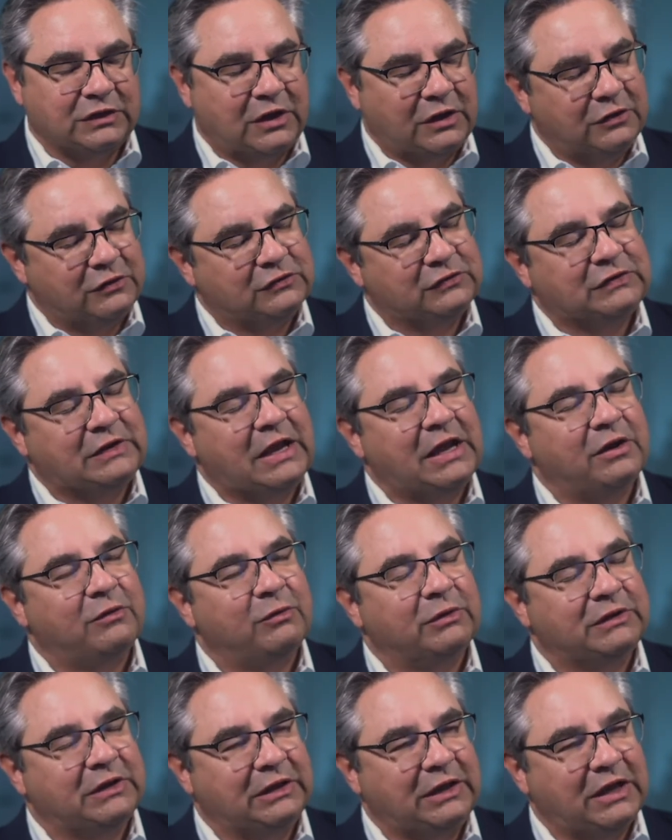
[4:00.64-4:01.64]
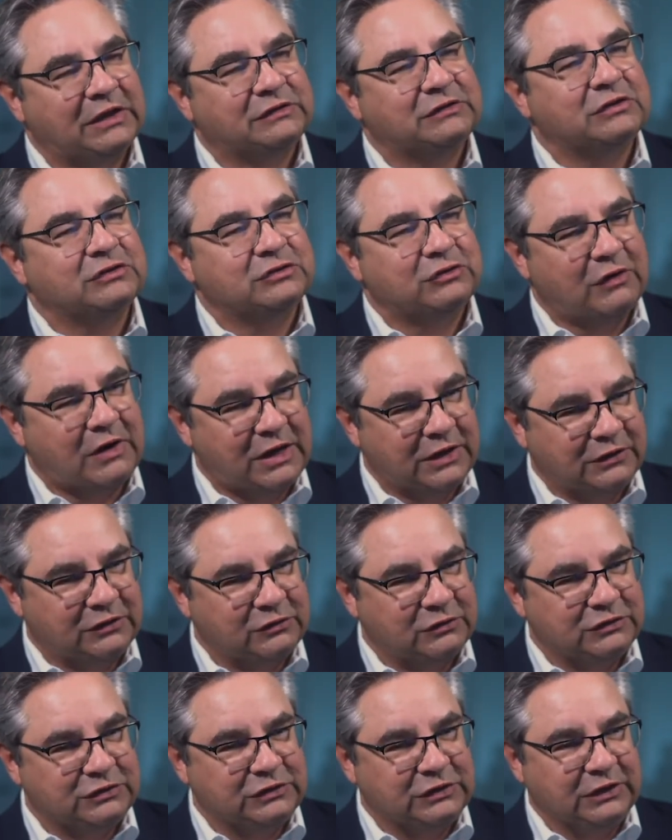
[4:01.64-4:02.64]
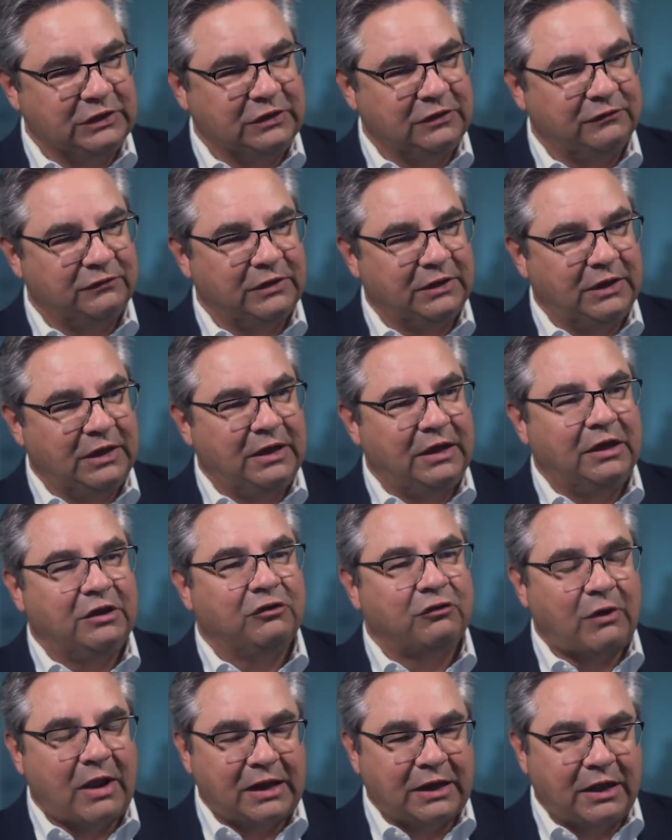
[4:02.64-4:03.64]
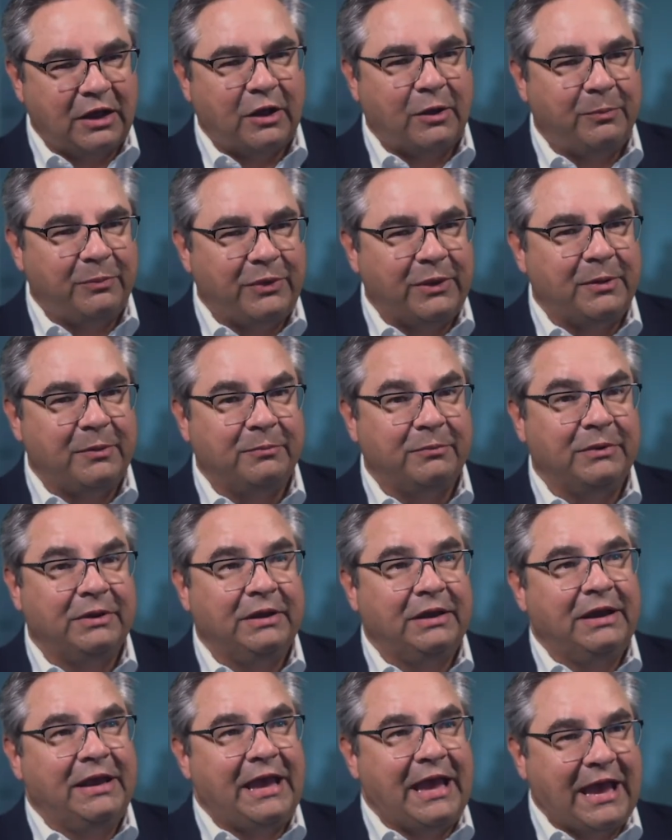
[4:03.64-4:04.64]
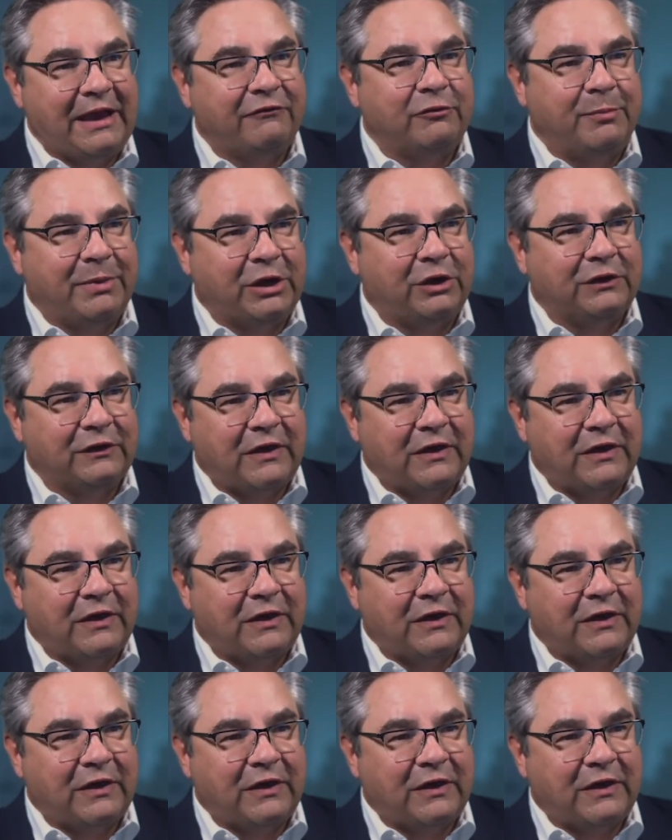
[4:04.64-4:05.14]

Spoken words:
understand what the guest is trying to achieve, try to help them have a better